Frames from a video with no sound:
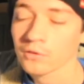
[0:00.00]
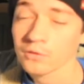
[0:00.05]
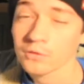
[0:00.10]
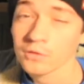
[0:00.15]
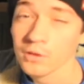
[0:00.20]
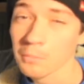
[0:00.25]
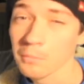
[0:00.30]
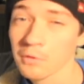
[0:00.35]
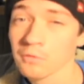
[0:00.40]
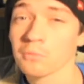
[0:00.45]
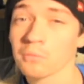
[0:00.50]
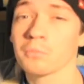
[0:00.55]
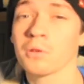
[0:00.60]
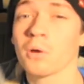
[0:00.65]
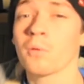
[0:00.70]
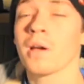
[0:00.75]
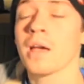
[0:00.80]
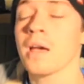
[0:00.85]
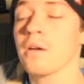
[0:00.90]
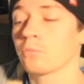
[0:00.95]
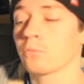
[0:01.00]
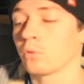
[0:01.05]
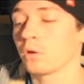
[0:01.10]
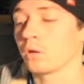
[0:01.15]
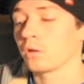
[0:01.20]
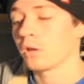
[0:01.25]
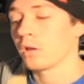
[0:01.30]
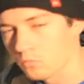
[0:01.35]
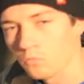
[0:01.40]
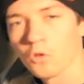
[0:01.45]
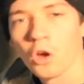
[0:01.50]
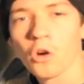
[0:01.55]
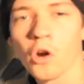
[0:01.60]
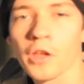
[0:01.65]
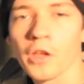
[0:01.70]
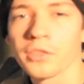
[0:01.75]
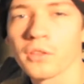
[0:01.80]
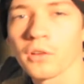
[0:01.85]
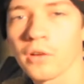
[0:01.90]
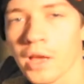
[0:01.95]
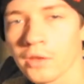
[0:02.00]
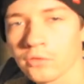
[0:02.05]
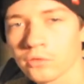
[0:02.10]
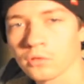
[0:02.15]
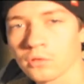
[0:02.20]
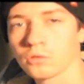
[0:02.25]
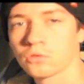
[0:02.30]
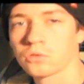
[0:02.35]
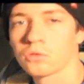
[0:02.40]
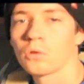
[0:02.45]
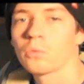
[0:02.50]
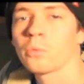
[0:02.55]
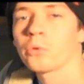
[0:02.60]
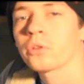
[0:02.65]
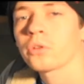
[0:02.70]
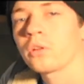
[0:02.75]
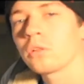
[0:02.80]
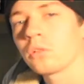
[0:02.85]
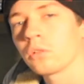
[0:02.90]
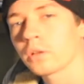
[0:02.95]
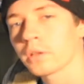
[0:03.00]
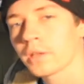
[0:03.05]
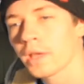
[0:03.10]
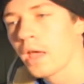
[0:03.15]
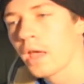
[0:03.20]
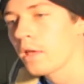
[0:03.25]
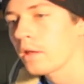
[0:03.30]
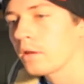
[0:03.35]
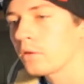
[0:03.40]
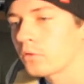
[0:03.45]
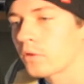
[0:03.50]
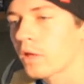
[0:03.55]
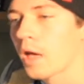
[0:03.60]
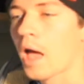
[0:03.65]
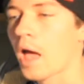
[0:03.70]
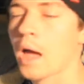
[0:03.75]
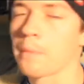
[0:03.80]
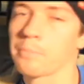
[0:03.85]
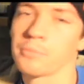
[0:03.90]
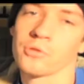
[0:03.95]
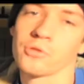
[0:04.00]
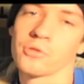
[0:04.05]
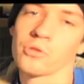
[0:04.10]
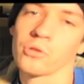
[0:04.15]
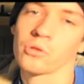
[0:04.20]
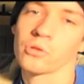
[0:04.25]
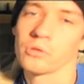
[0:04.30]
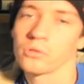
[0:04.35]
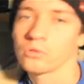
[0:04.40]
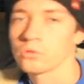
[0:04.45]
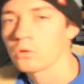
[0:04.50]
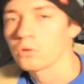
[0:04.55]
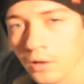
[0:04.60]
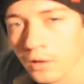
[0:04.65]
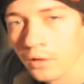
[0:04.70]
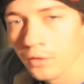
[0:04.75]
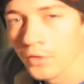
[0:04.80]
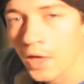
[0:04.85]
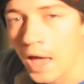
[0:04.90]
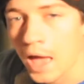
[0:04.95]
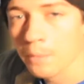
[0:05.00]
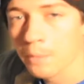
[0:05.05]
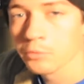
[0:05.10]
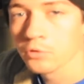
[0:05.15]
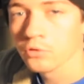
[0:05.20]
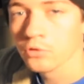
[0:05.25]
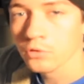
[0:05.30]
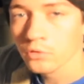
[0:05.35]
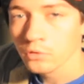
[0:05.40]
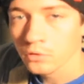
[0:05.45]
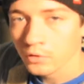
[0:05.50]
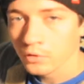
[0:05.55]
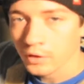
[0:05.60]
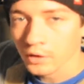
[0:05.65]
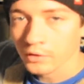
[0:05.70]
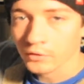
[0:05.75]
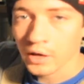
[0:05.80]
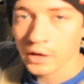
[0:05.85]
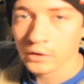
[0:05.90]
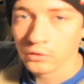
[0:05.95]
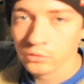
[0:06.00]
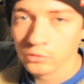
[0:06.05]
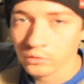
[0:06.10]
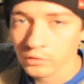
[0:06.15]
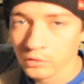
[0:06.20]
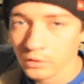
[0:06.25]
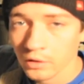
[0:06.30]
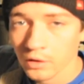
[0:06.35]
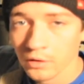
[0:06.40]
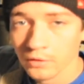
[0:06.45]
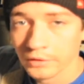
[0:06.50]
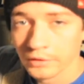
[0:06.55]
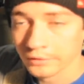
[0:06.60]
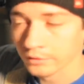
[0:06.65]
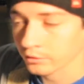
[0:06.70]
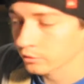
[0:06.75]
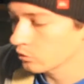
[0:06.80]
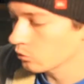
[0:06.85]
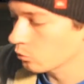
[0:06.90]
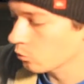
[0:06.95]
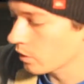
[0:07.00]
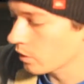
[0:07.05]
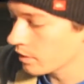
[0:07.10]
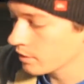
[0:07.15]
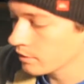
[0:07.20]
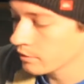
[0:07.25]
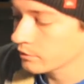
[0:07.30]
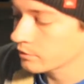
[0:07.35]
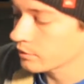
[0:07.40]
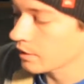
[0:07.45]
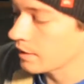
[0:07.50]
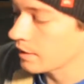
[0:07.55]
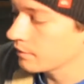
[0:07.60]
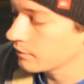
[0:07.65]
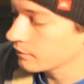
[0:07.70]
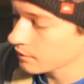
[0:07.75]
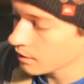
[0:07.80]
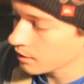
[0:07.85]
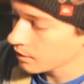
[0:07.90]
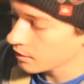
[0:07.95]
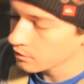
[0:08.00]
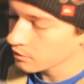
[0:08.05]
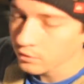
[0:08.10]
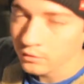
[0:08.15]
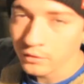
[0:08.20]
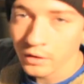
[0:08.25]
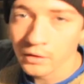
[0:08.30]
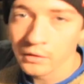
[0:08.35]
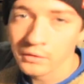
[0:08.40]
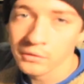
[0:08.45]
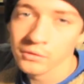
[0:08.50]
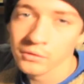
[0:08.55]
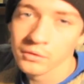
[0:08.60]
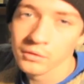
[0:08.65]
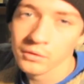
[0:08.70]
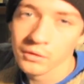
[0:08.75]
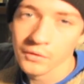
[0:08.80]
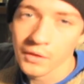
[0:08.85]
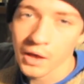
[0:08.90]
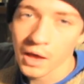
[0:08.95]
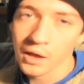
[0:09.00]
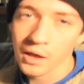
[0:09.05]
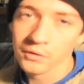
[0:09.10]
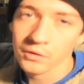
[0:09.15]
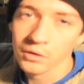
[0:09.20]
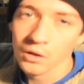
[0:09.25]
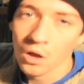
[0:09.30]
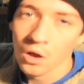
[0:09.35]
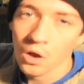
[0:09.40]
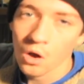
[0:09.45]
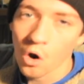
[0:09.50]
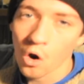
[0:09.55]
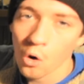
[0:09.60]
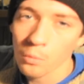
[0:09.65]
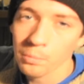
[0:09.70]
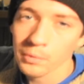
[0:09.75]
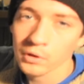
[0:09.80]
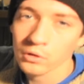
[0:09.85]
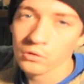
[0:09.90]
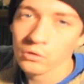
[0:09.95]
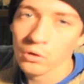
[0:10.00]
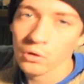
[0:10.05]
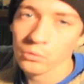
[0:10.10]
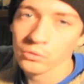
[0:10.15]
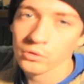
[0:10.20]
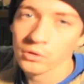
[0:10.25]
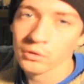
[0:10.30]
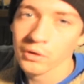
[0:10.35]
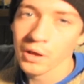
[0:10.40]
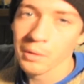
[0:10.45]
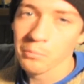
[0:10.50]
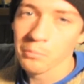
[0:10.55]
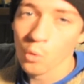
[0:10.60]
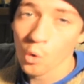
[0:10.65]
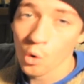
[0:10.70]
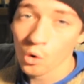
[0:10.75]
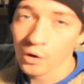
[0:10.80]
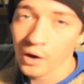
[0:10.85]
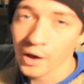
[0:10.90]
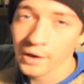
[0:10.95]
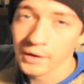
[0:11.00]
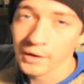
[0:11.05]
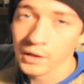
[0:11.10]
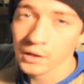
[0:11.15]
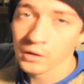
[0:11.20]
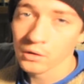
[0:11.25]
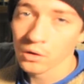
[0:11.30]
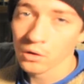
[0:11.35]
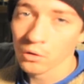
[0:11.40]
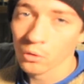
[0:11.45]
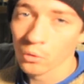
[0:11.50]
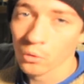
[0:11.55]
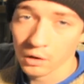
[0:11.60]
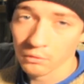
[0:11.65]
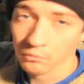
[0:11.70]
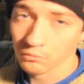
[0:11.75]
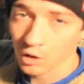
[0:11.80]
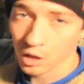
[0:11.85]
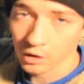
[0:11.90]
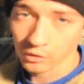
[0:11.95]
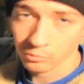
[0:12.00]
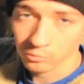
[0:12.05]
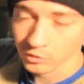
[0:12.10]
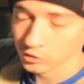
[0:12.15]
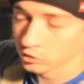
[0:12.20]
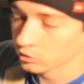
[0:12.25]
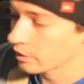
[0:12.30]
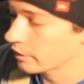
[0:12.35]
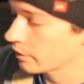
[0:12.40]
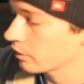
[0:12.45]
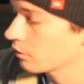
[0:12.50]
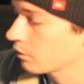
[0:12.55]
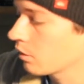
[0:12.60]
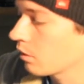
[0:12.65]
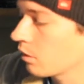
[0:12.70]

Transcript: Some of them don't have one. Alright, the last control we're going to look at is the aperture control. The aperture is actually these little rings inside the lens that open and close to let more light in or not as much light in.